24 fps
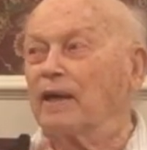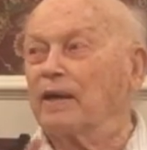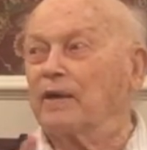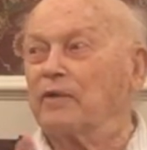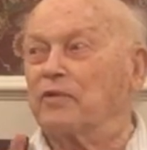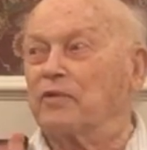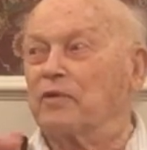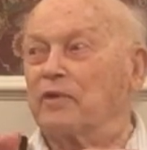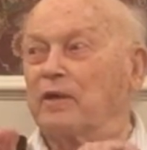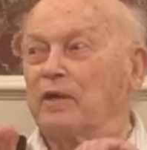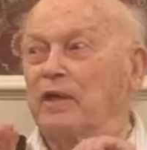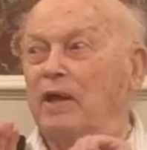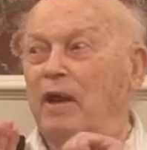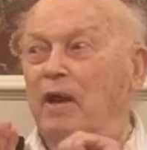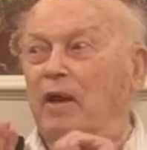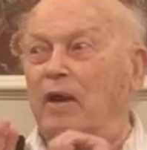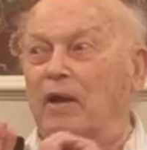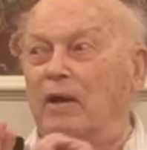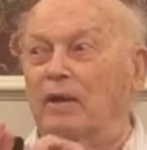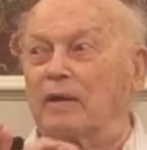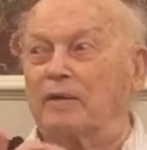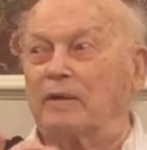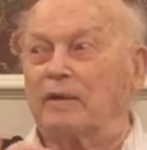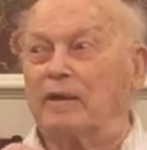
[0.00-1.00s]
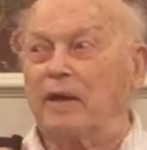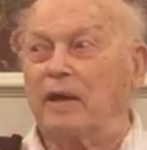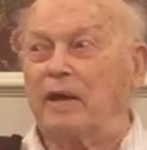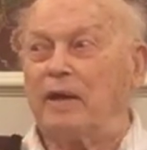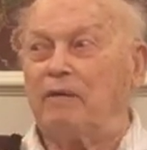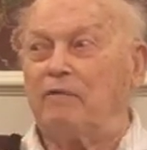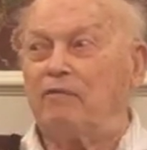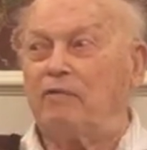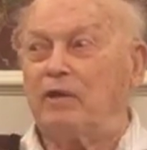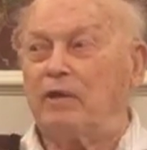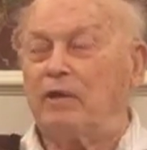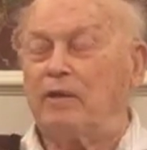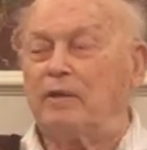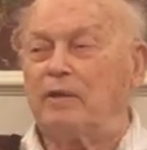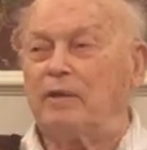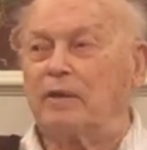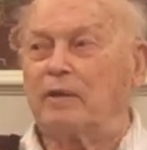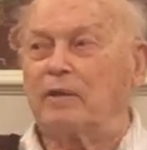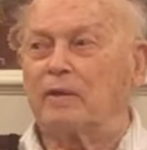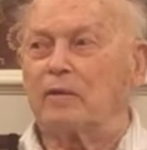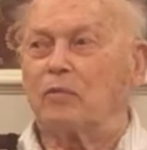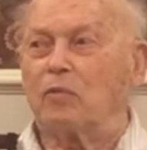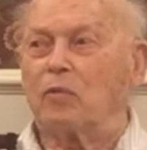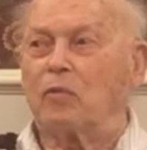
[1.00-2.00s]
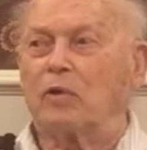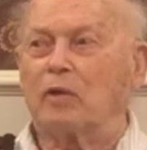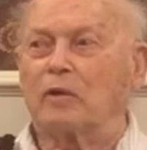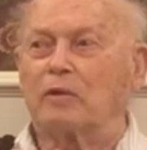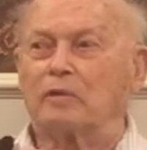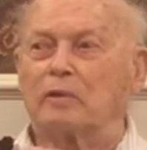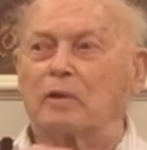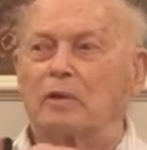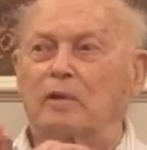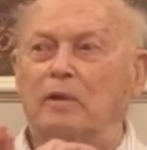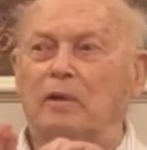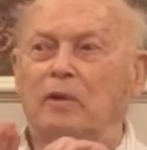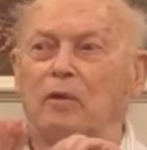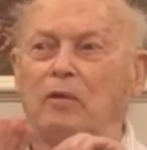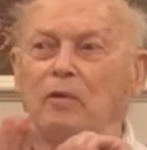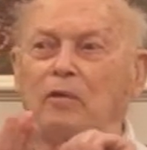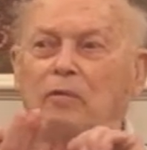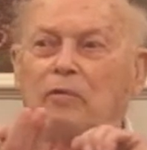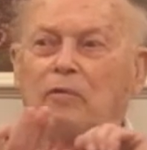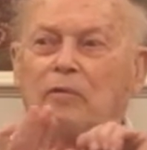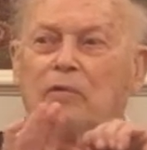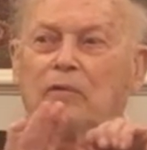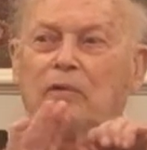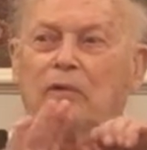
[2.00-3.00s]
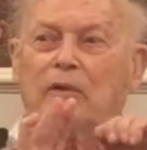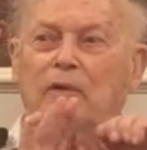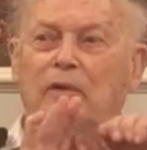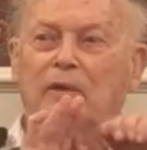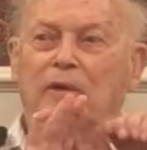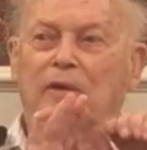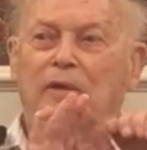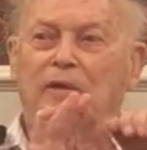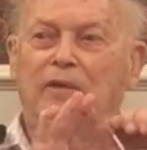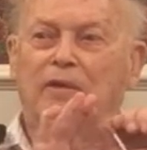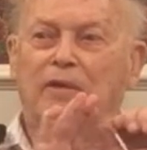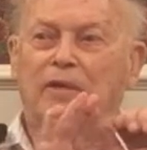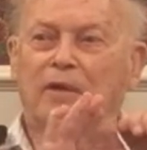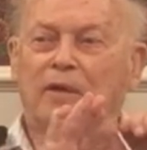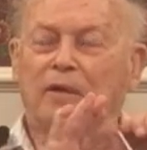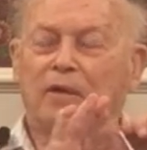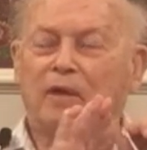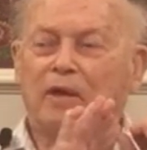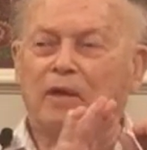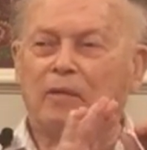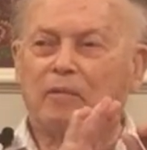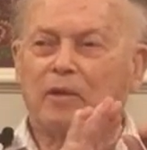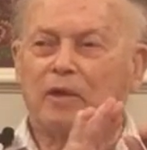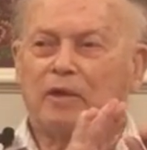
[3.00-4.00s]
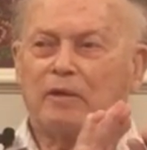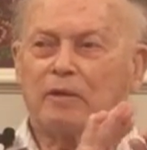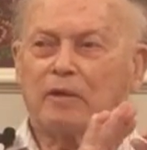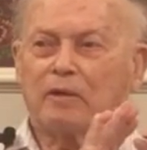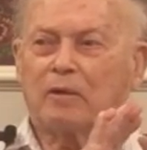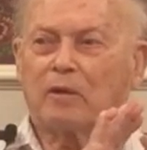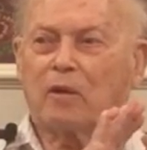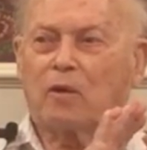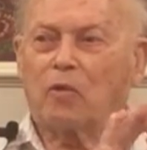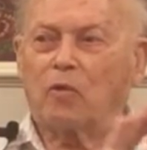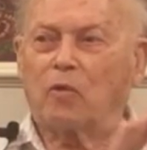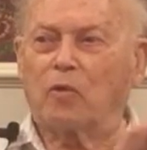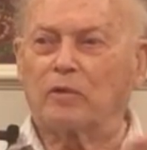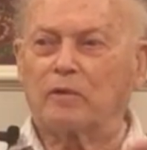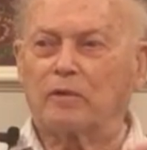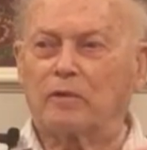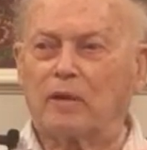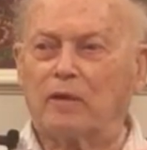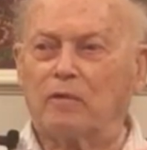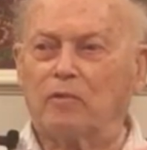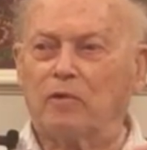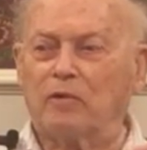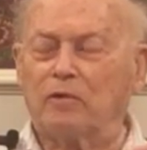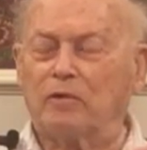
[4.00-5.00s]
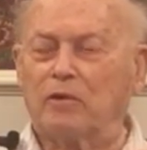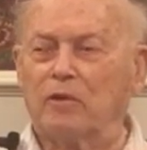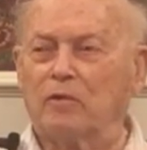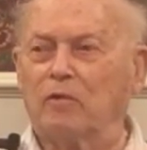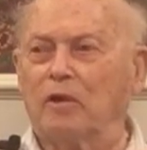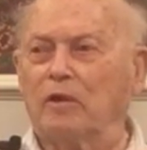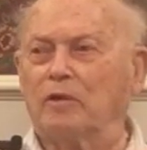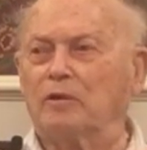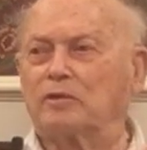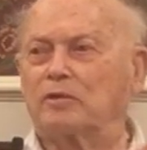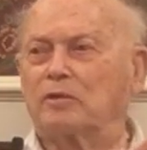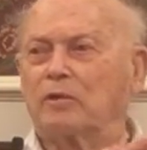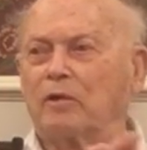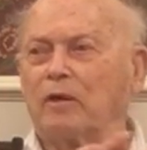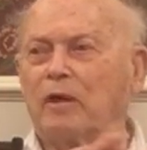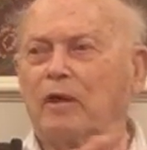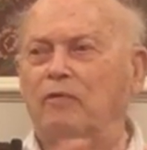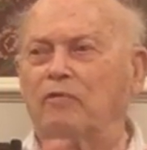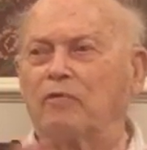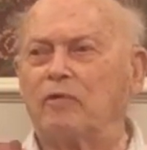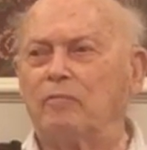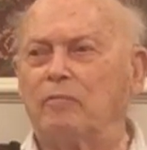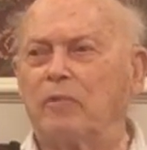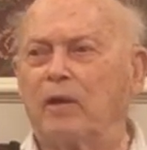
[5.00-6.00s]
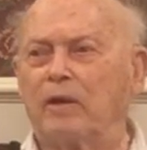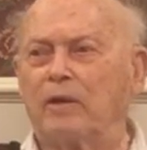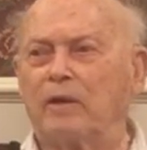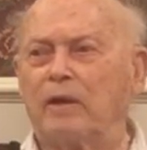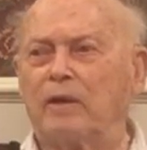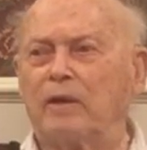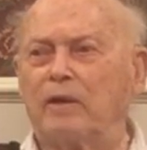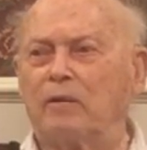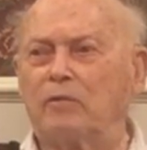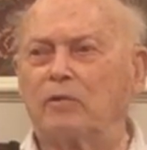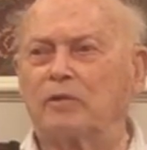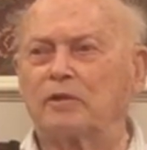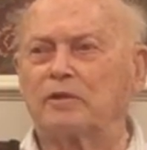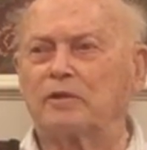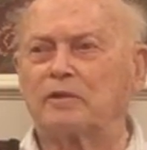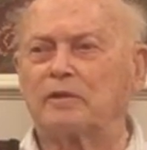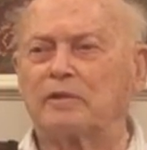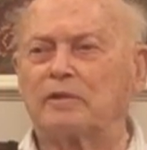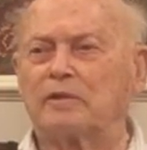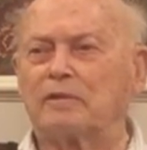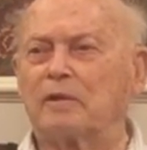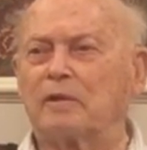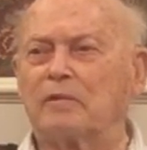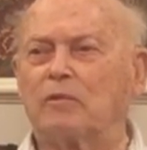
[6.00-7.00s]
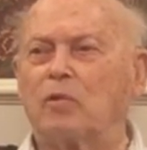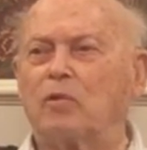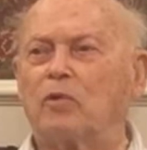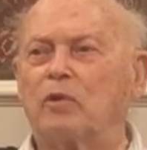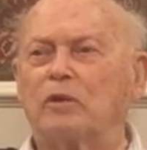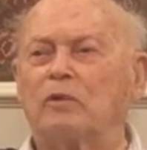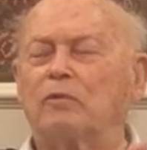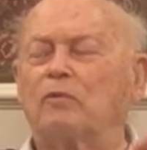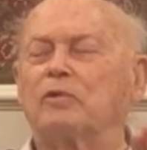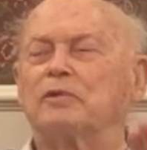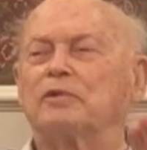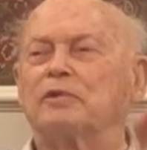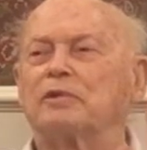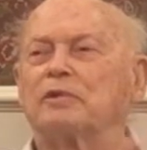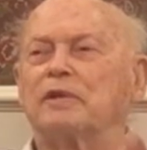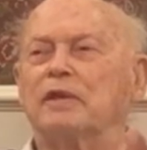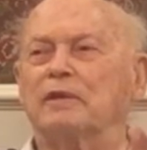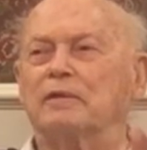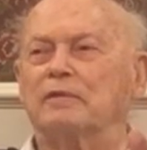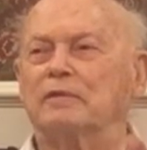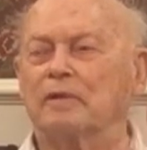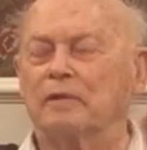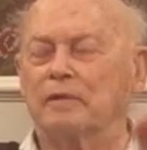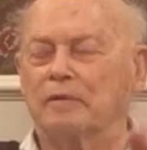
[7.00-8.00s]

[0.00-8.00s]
The Navy didn't want to know the Army to know what they were doing, so everybody, the word was secret.